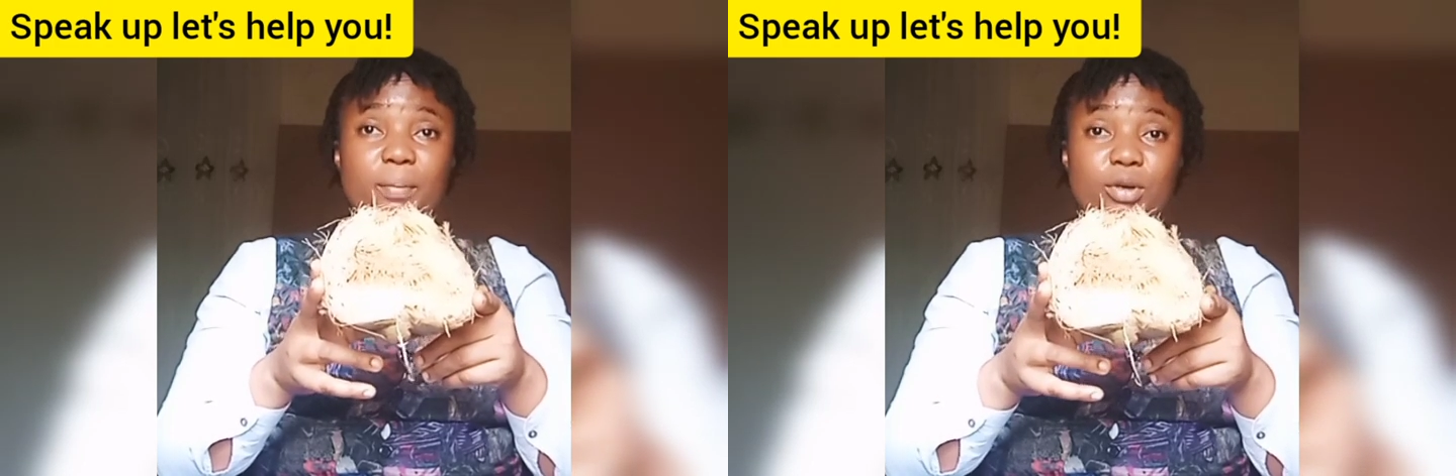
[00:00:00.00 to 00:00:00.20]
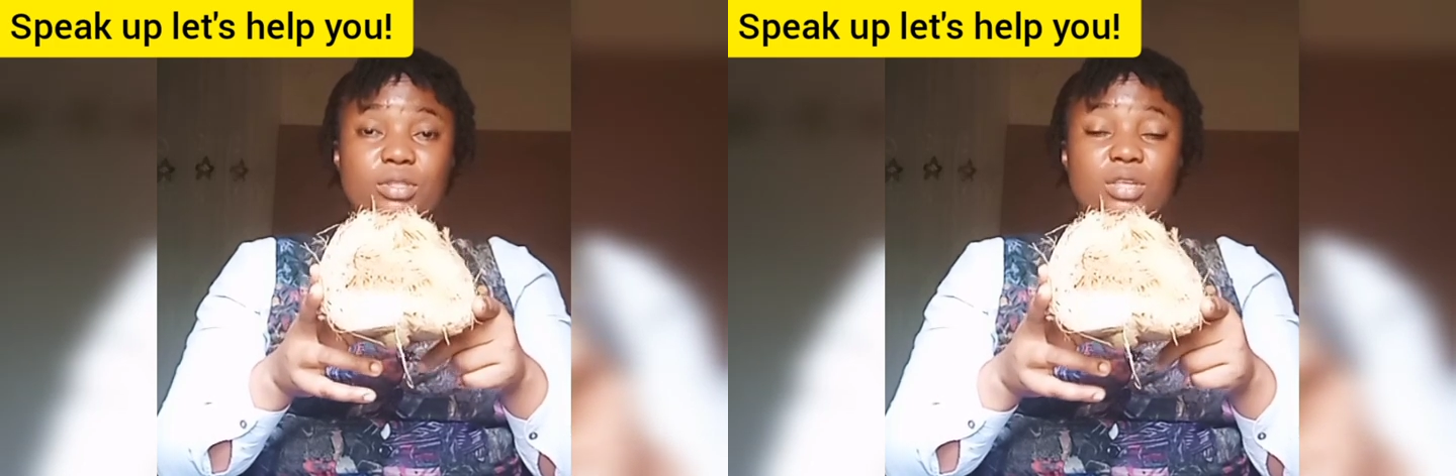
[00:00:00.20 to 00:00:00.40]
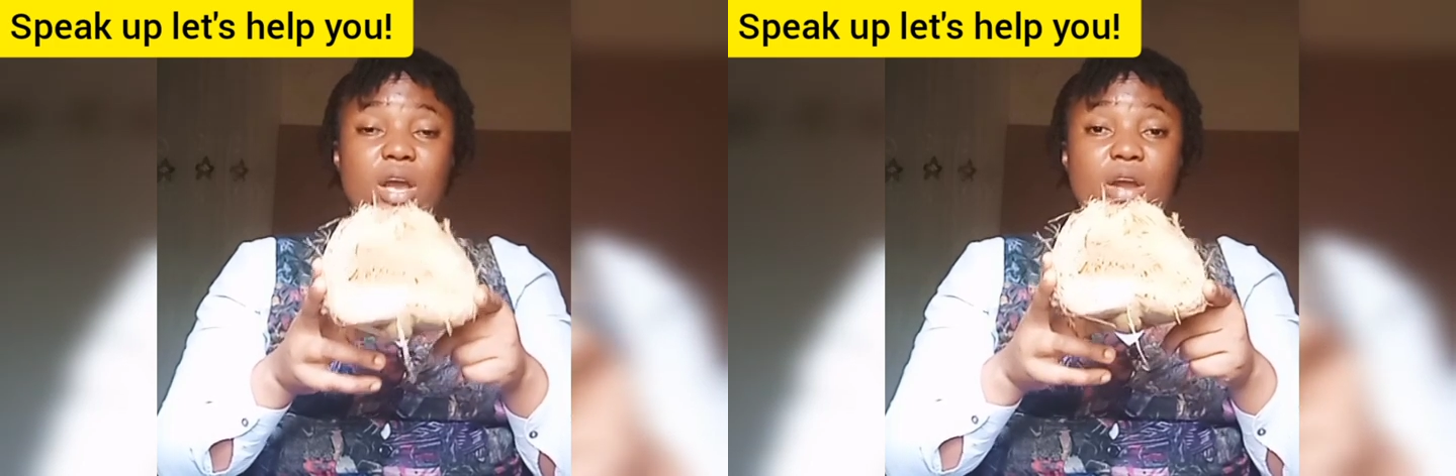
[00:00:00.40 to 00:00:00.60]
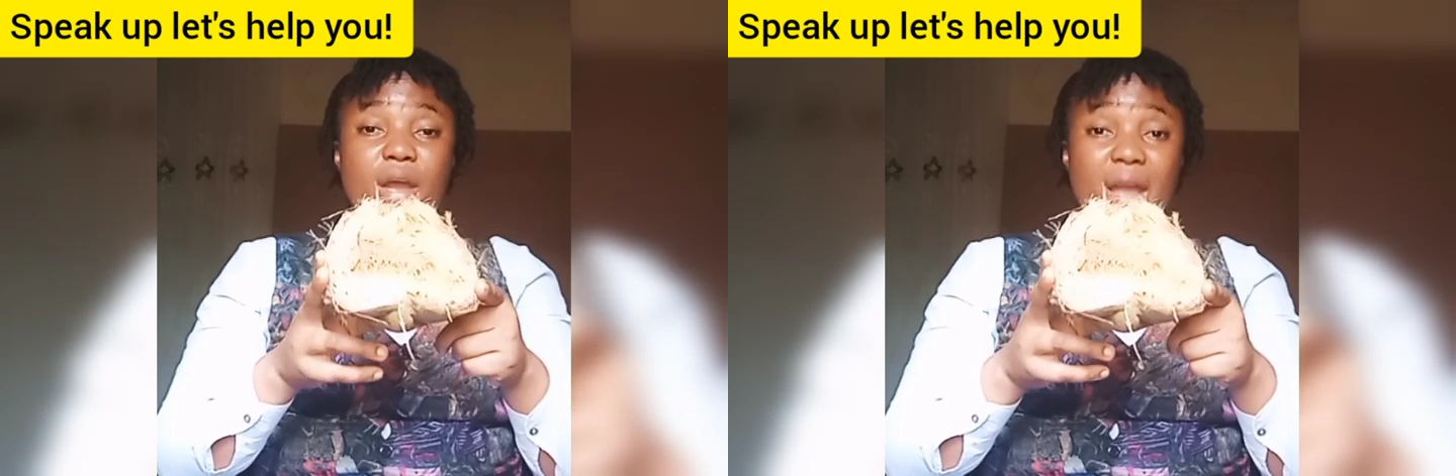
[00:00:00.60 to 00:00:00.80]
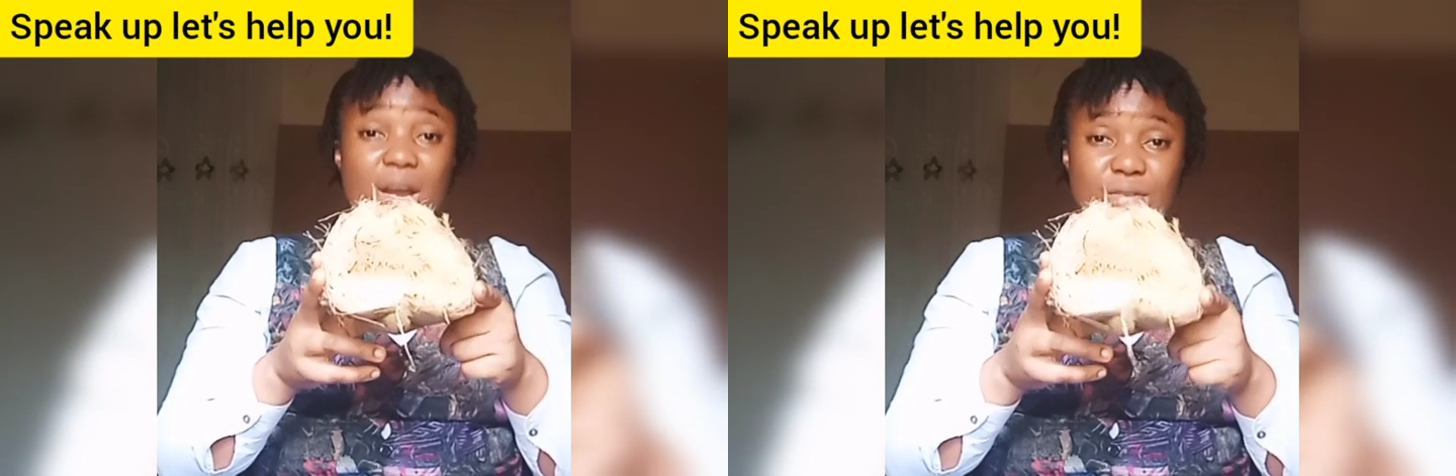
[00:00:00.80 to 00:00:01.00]
but
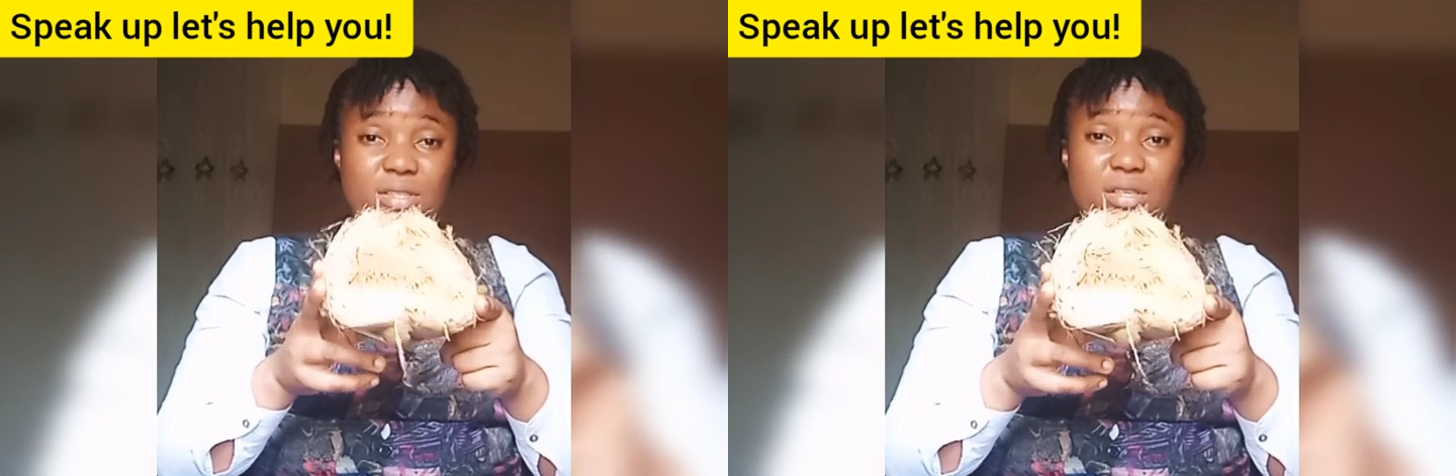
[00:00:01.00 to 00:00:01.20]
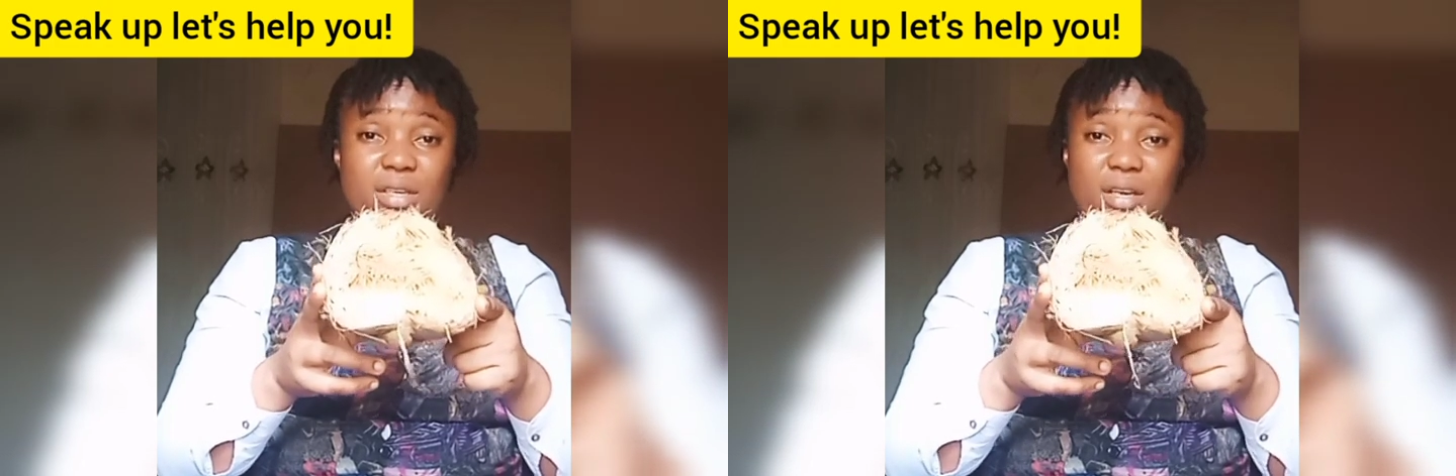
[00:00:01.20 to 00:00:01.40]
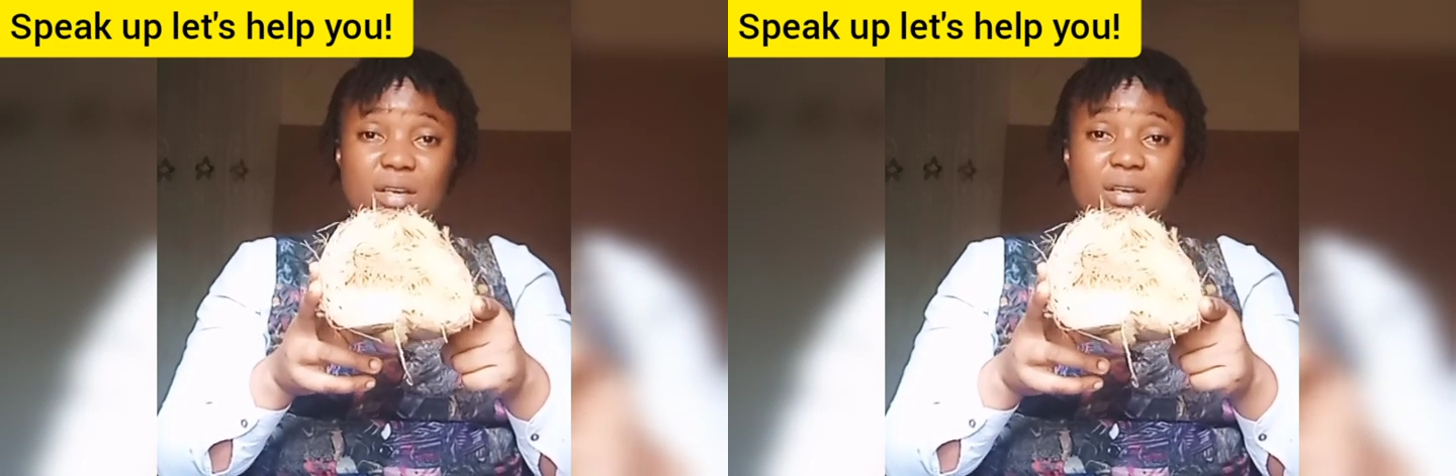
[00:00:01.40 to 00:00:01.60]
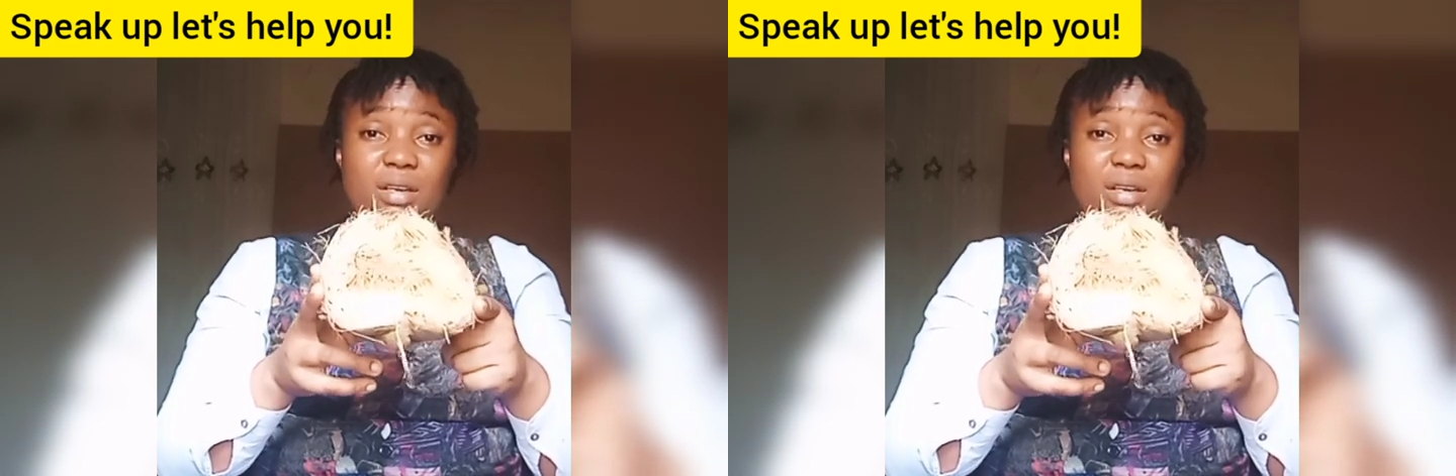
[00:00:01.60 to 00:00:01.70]
healthier.